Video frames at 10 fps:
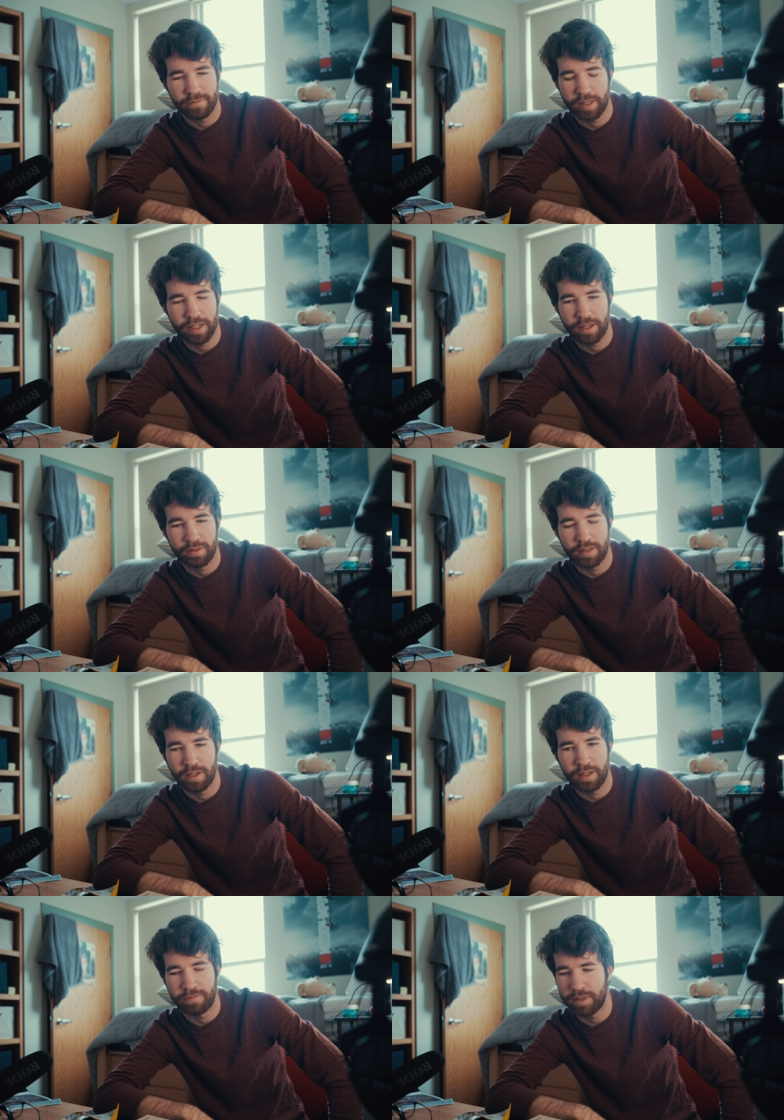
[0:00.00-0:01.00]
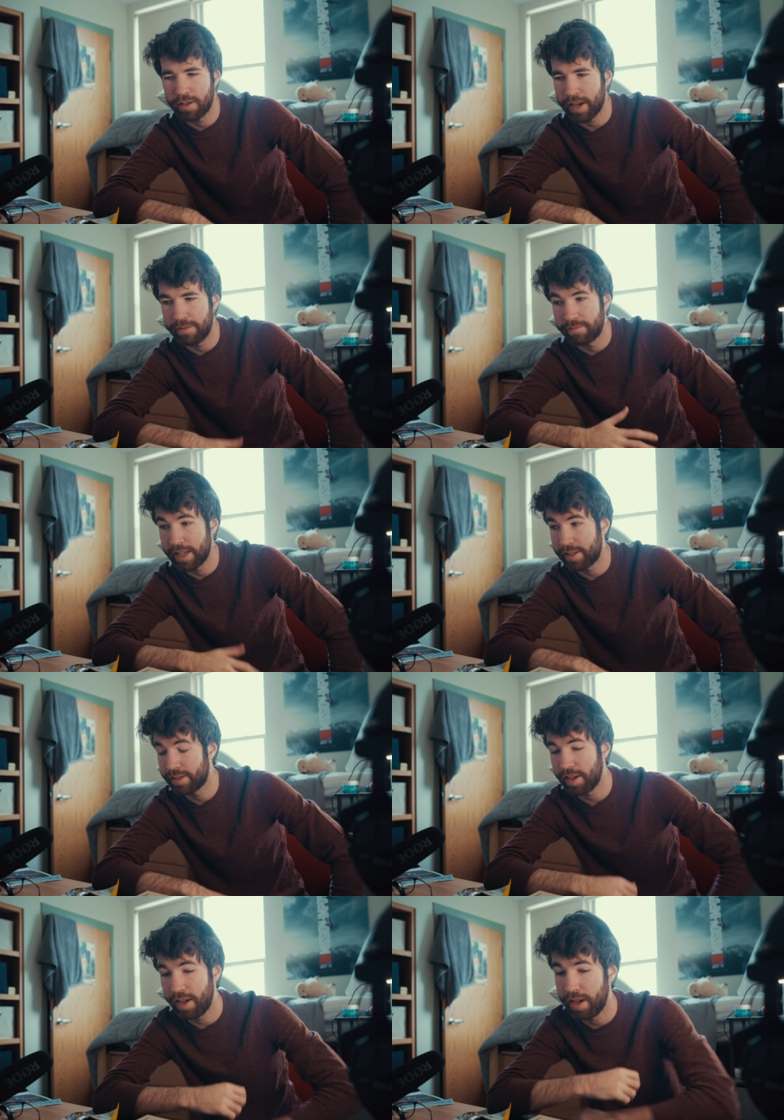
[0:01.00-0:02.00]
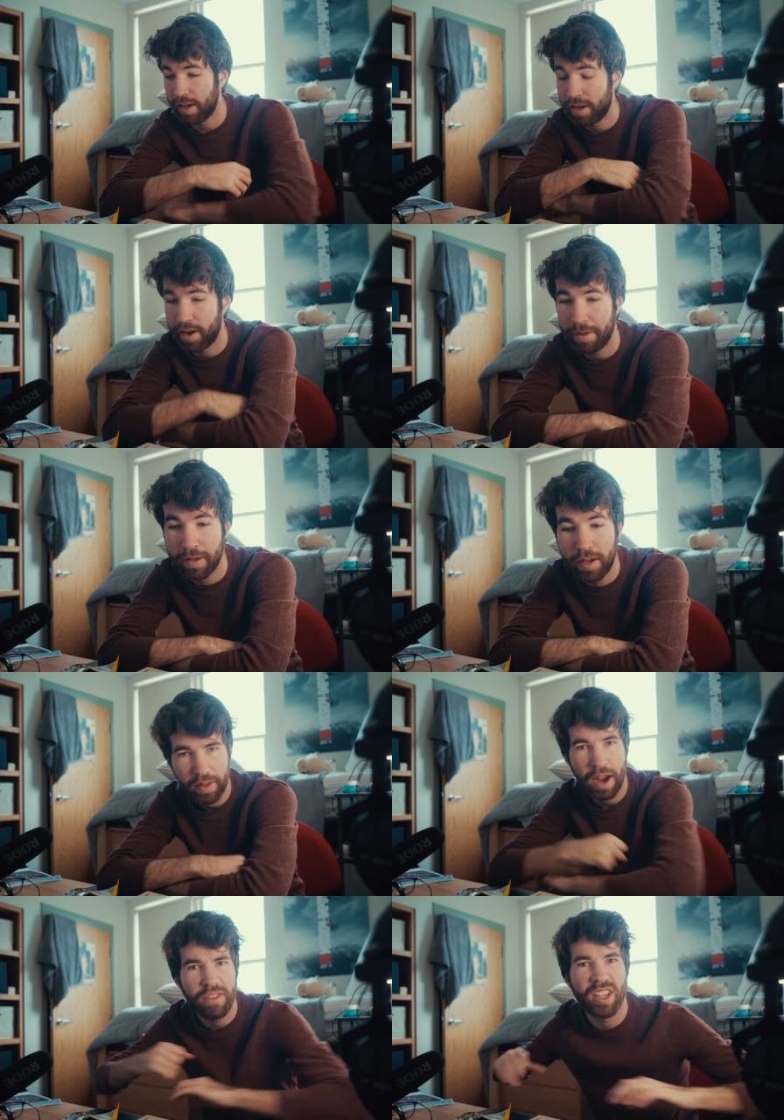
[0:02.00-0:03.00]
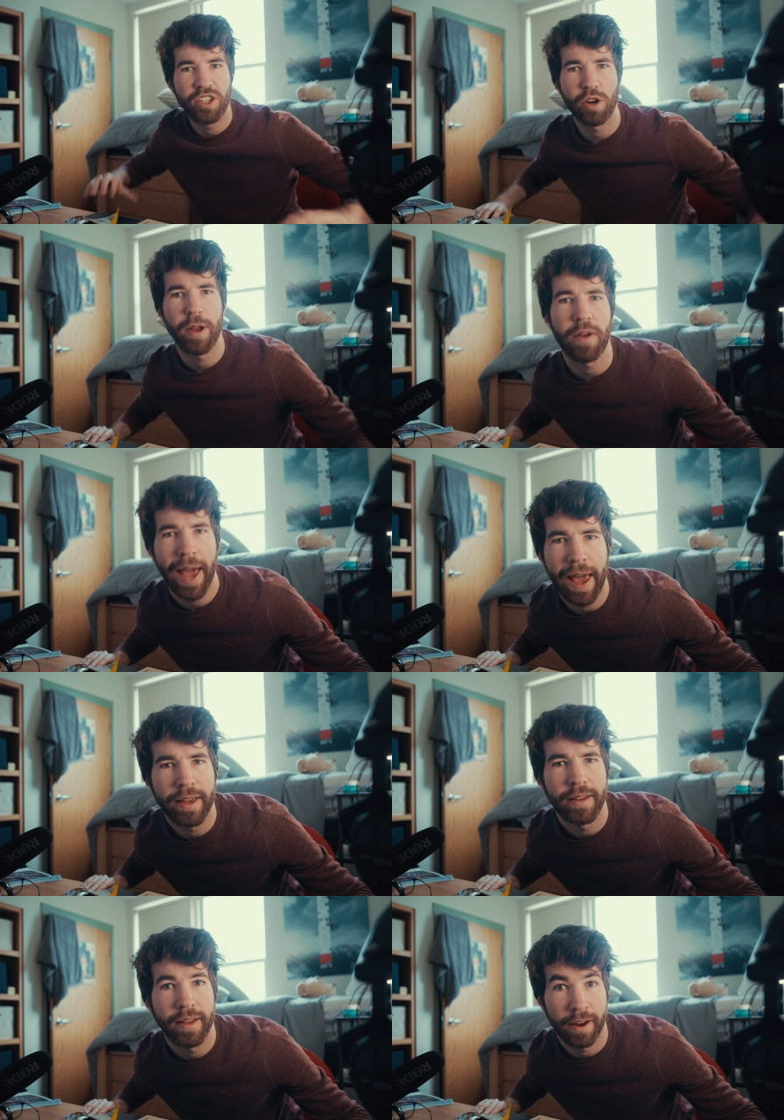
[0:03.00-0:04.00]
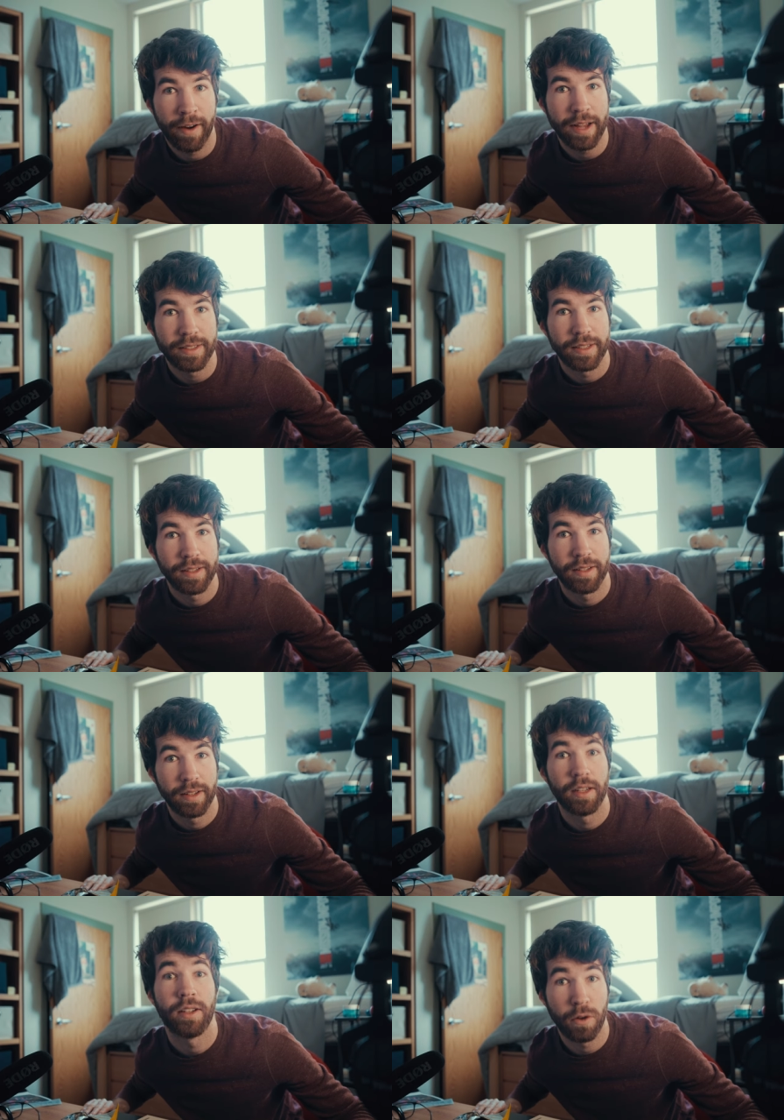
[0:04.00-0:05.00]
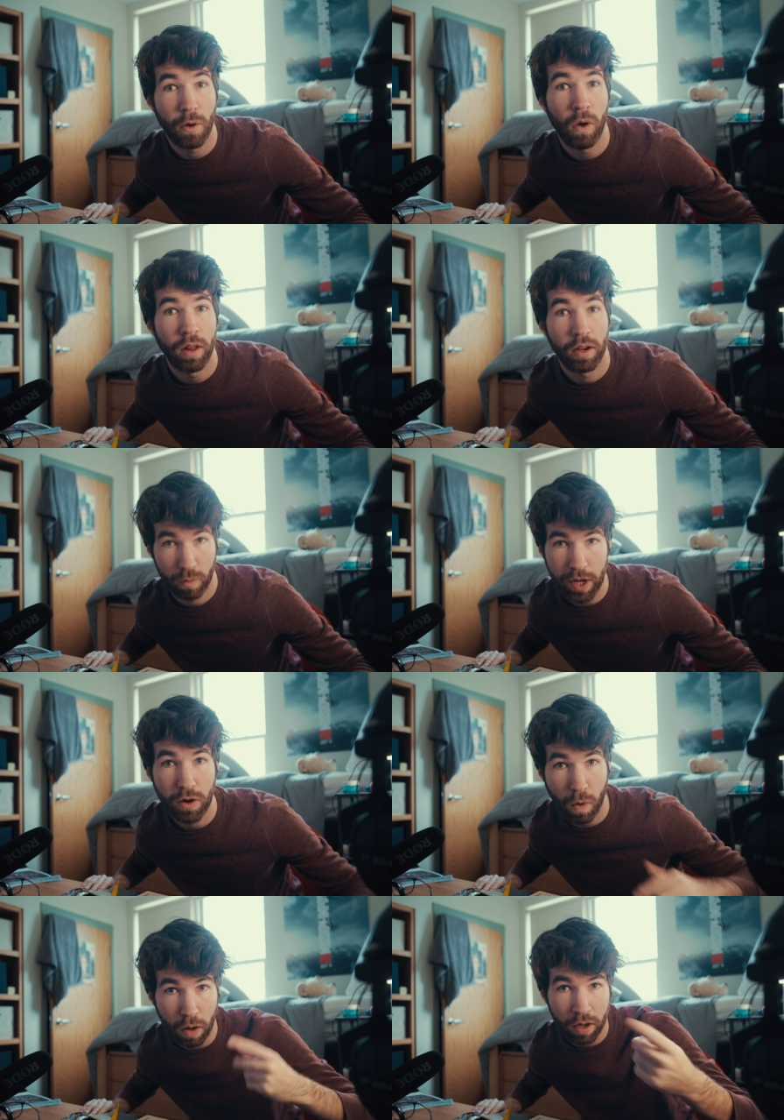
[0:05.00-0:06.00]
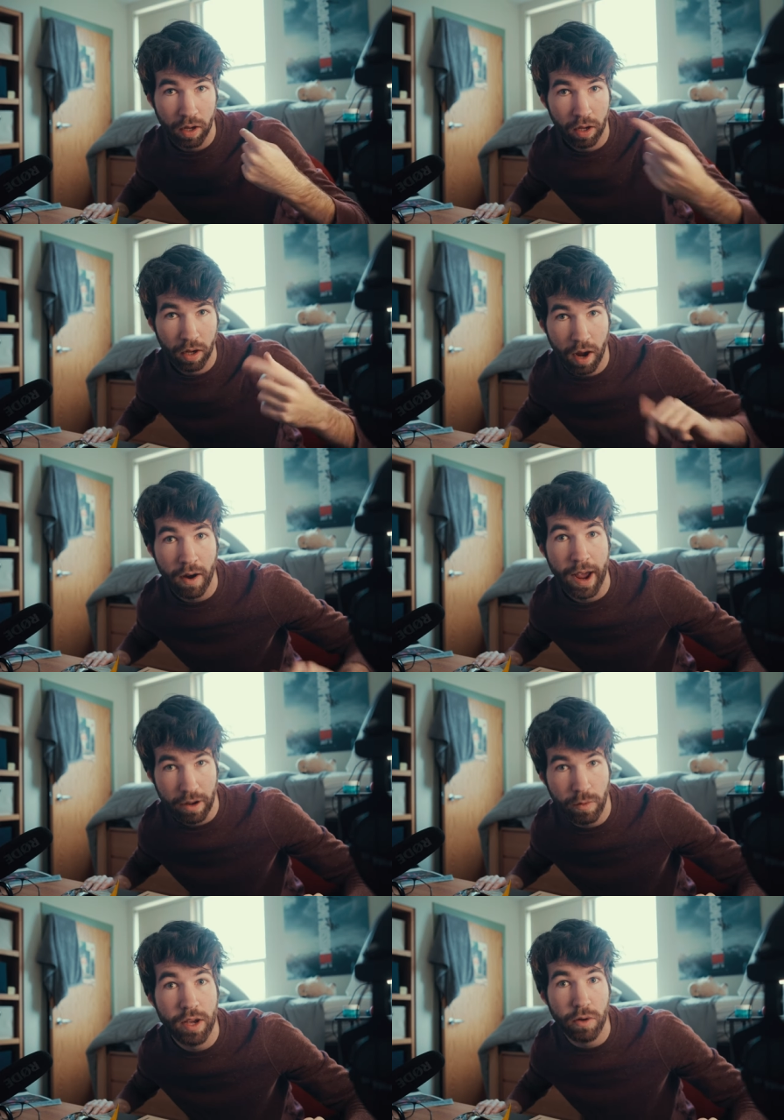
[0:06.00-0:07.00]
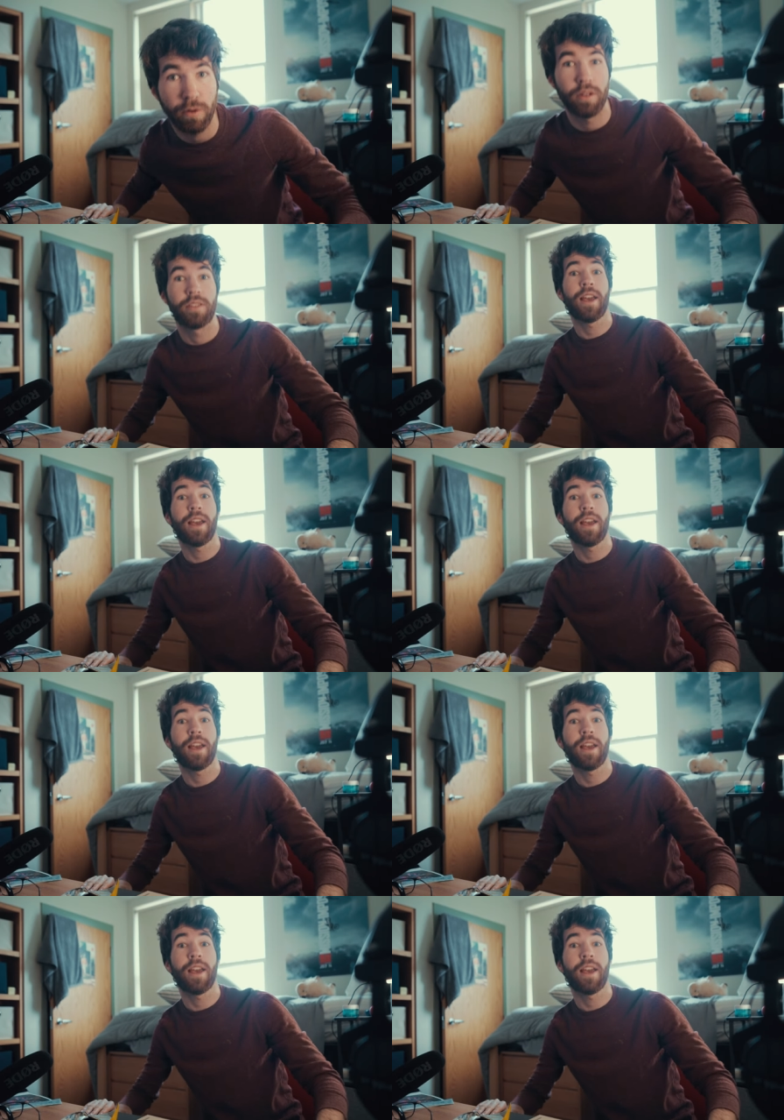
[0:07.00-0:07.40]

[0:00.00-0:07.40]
Oh God. Okay, that's, all right. Everything's gonna be okay, all right? Cool? We cool? All right, we cool.